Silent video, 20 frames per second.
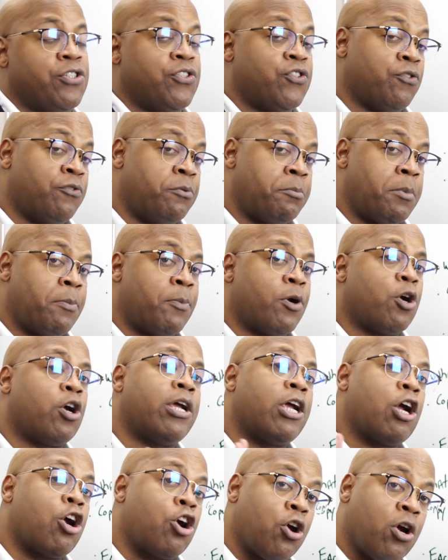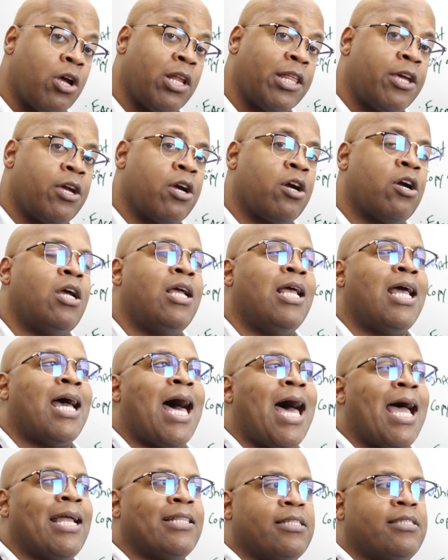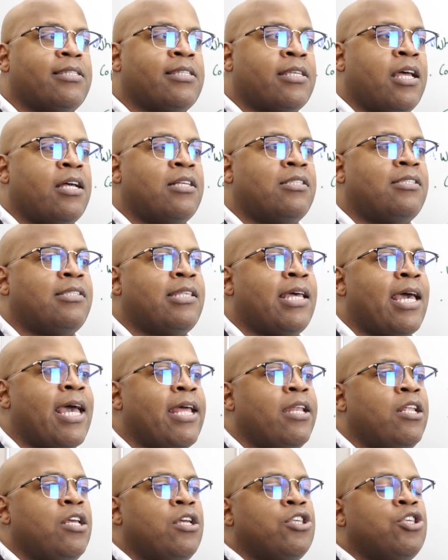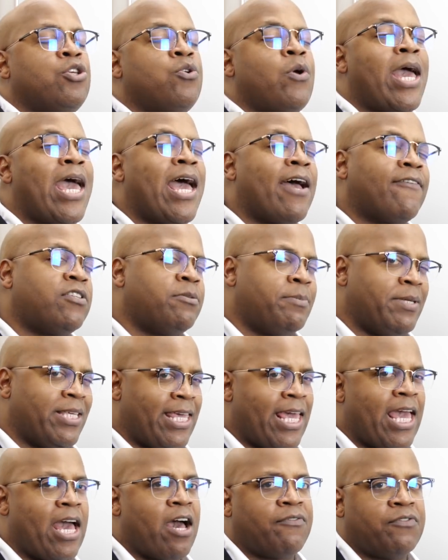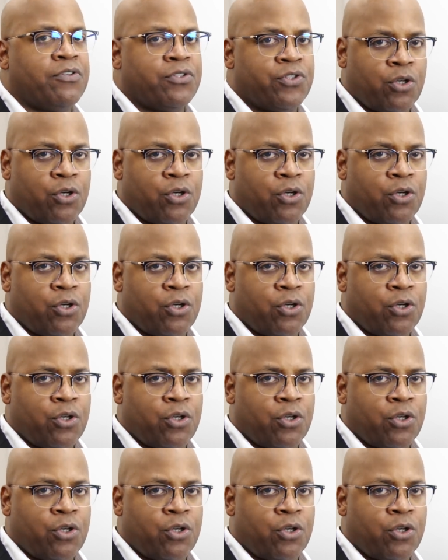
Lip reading: So remember, earlier I discussed that you have to be careful.